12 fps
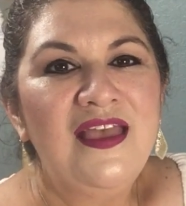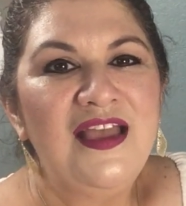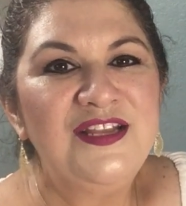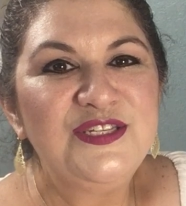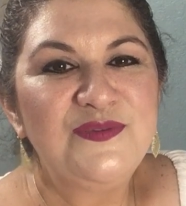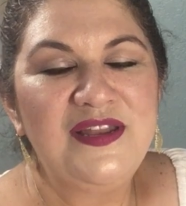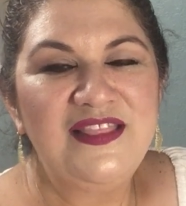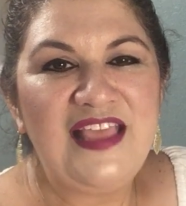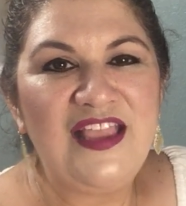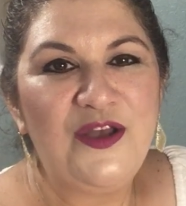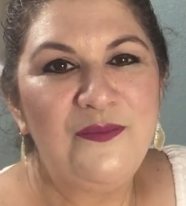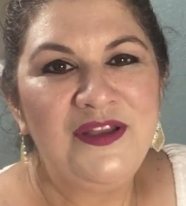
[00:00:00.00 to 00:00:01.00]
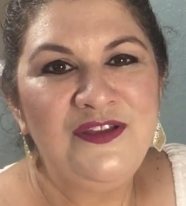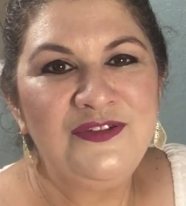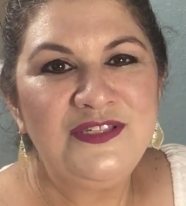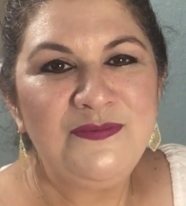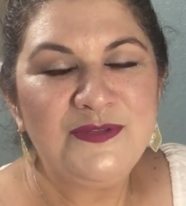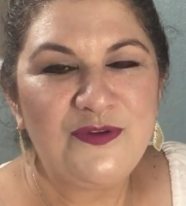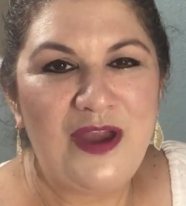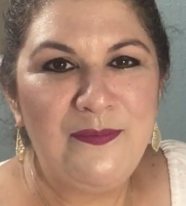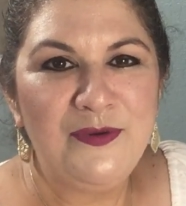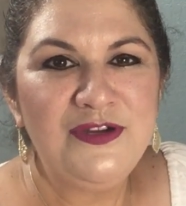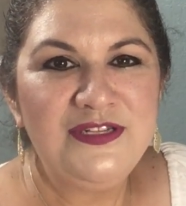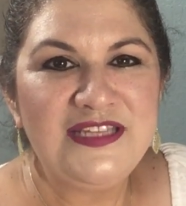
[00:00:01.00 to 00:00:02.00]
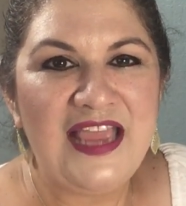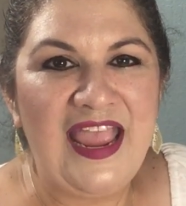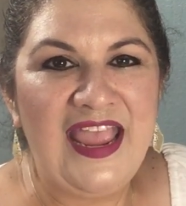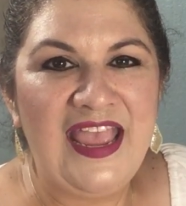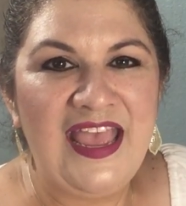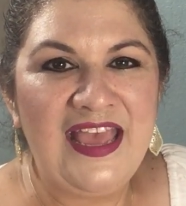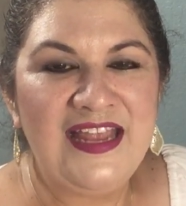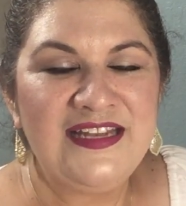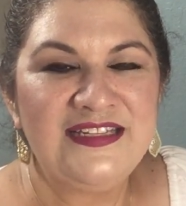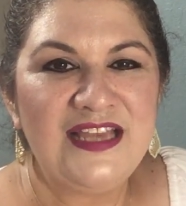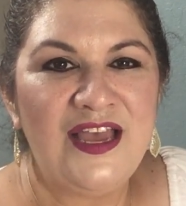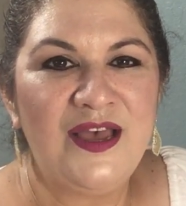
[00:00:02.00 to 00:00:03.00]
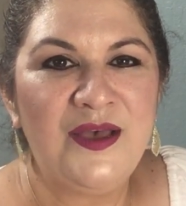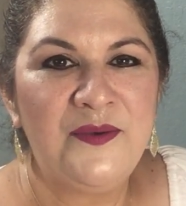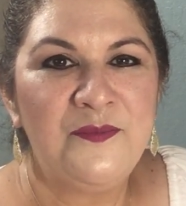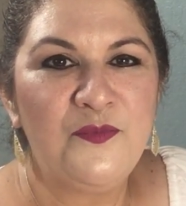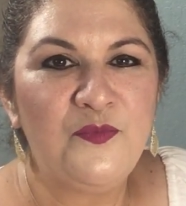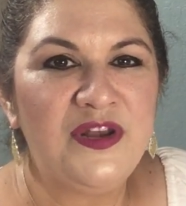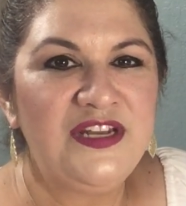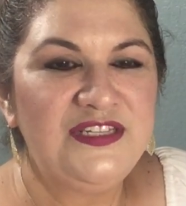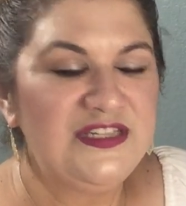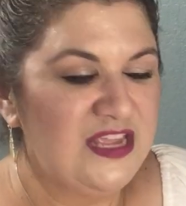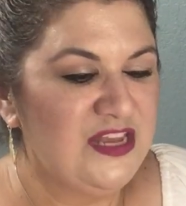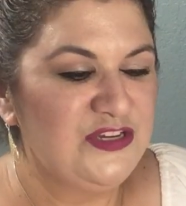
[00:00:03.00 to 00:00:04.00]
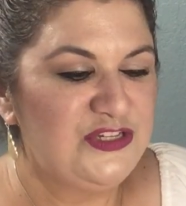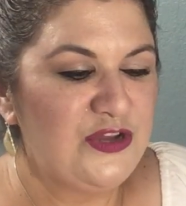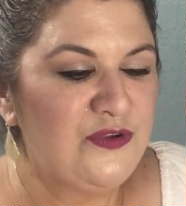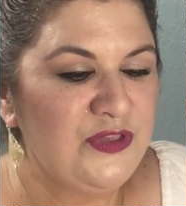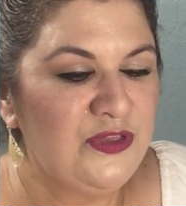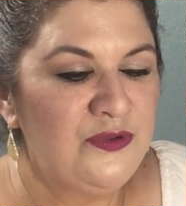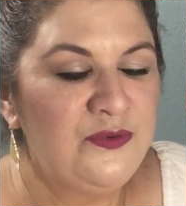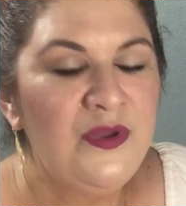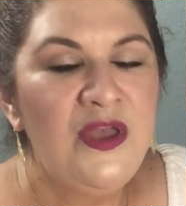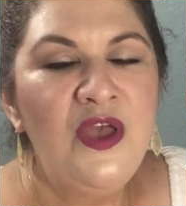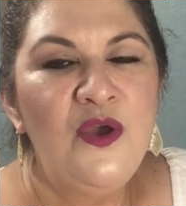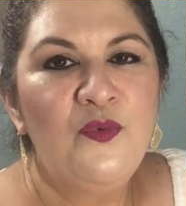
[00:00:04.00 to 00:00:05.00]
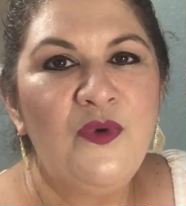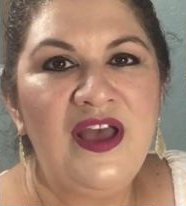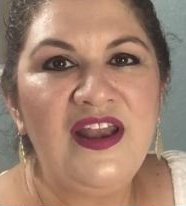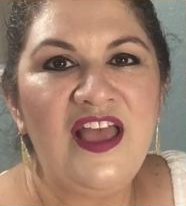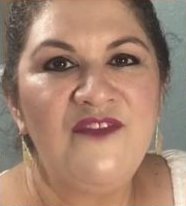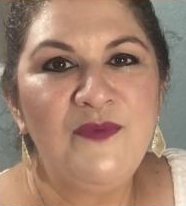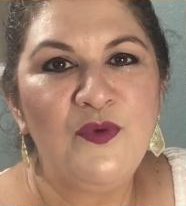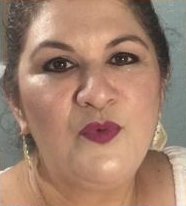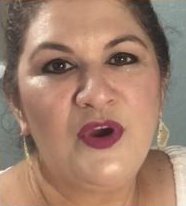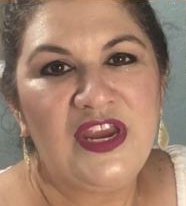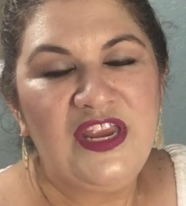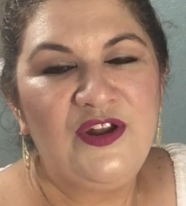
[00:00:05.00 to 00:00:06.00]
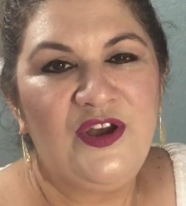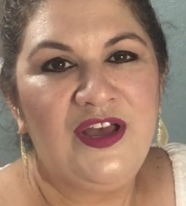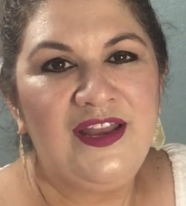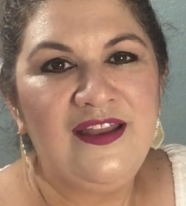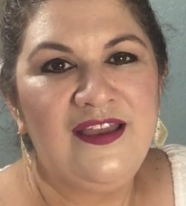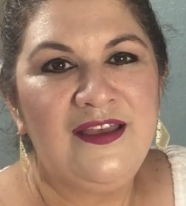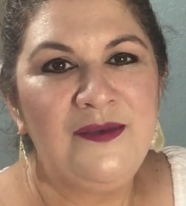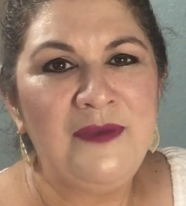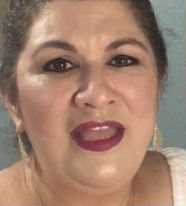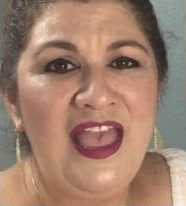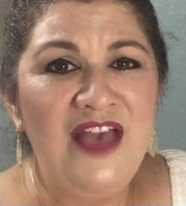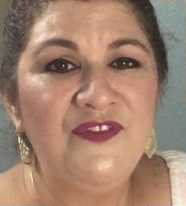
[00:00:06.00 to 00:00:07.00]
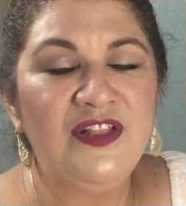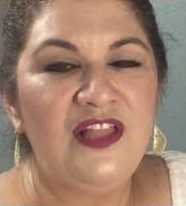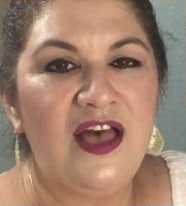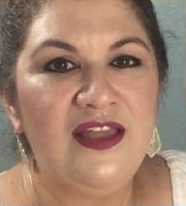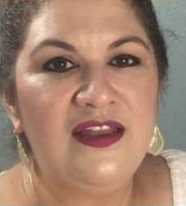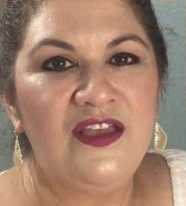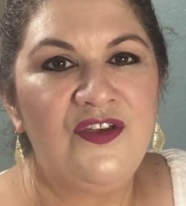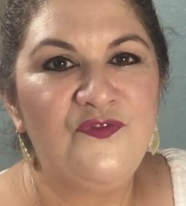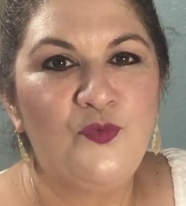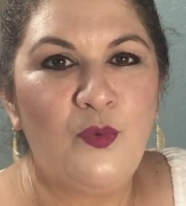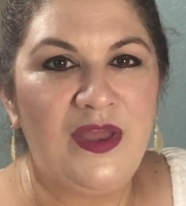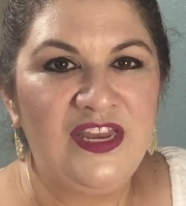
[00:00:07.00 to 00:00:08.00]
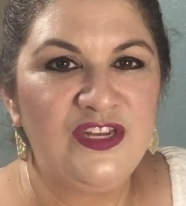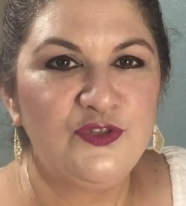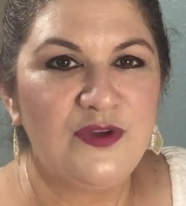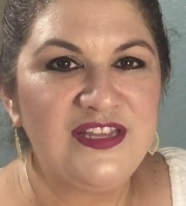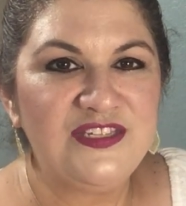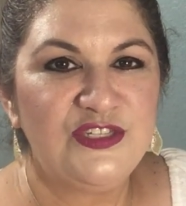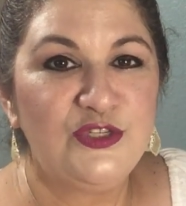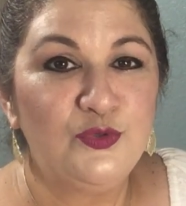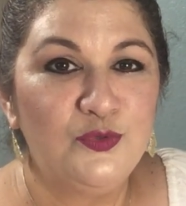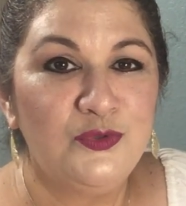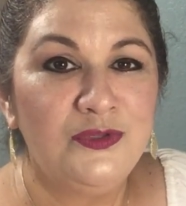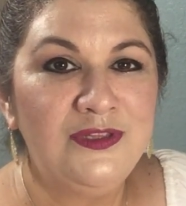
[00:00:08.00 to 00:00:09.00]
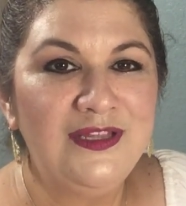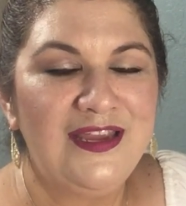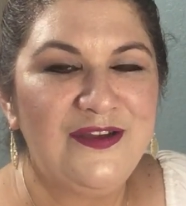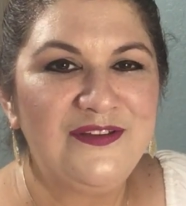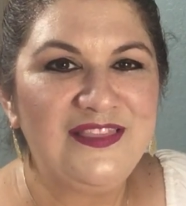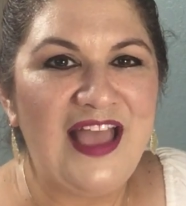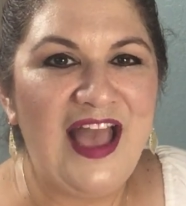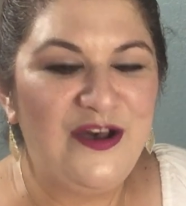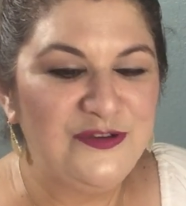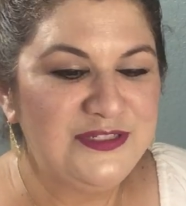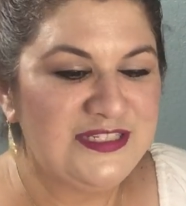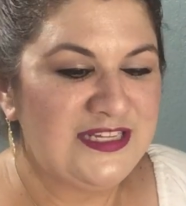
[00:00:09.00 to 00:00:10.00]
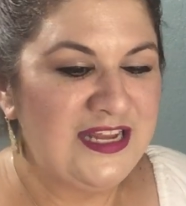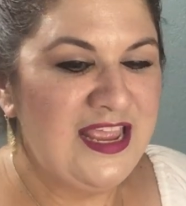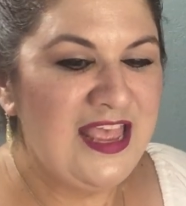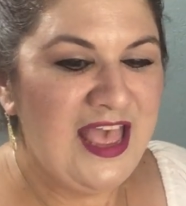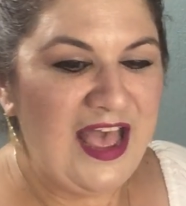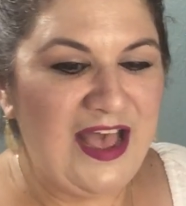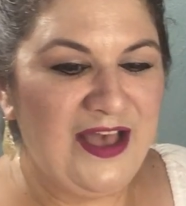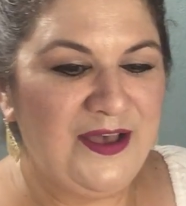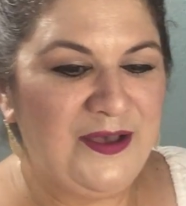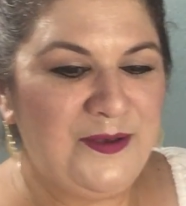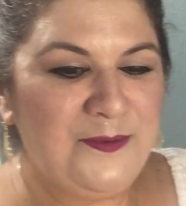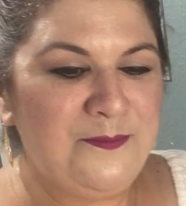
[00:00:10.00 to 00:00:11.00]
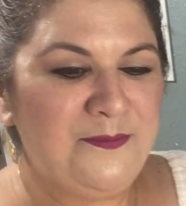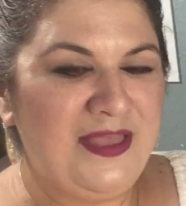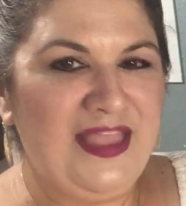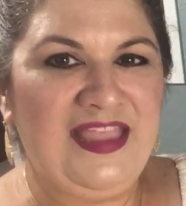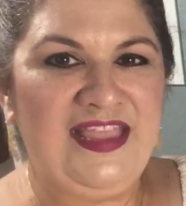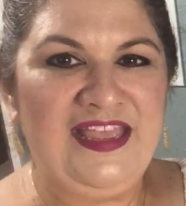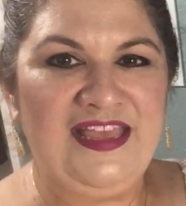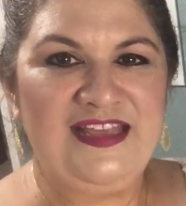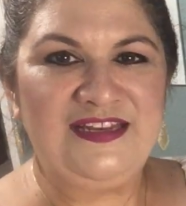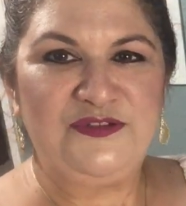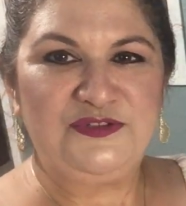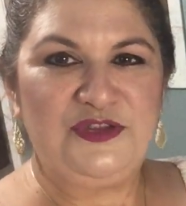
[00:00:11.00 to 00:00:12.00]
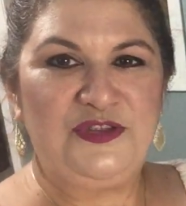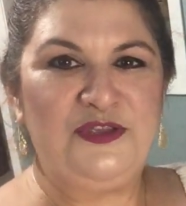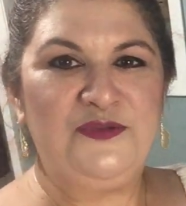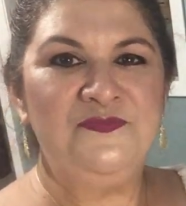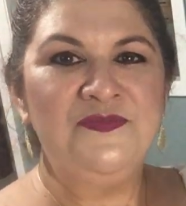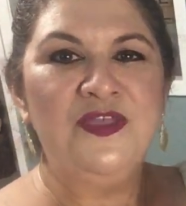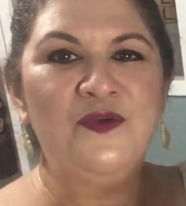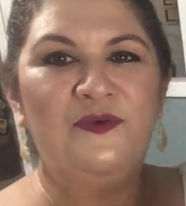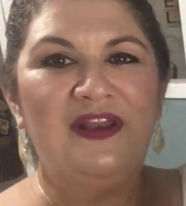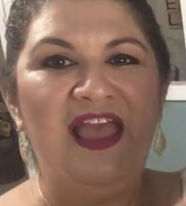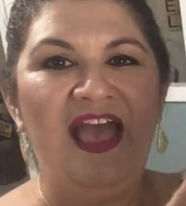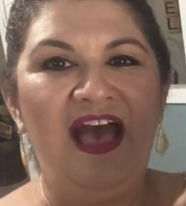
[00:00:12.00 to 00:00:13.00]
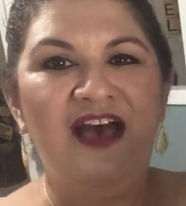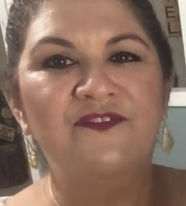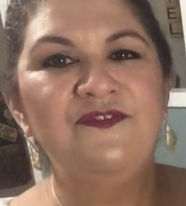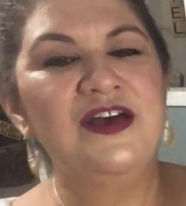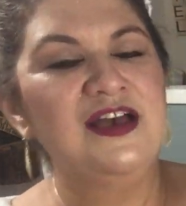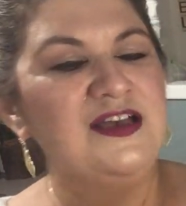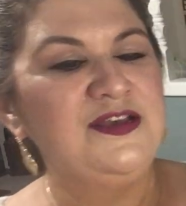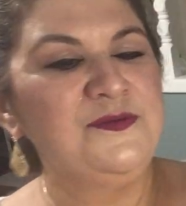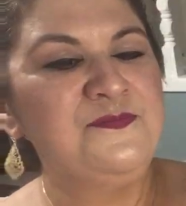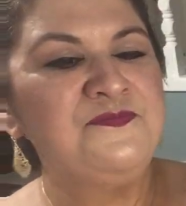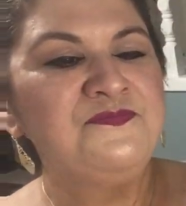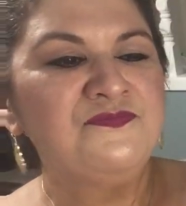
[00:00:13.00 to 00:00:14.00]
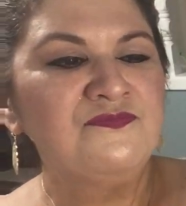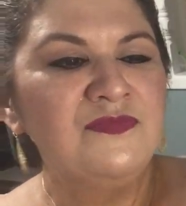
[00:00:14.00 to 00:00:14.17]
I just want to thank all my new subscribers and um, wanted to kind of show you what I've been working on. Um, I have a lot of wedding dress tulle here at the house um, and I'll show you what I have. Um,